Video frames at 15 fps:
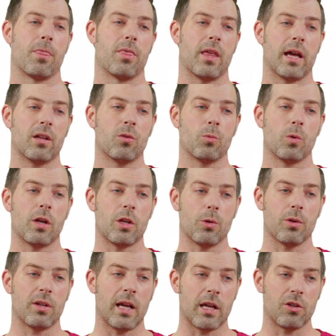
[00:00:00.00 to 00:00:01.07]
that's what
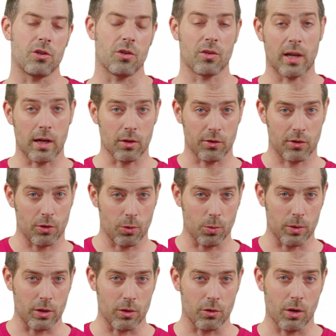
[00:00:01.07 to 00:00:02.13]
you attach your scales to
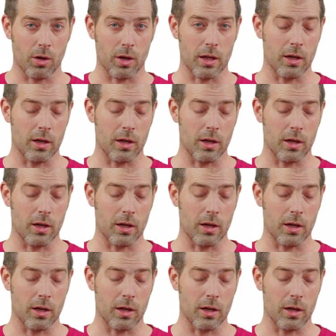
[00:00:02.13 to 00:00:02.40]
when you draw.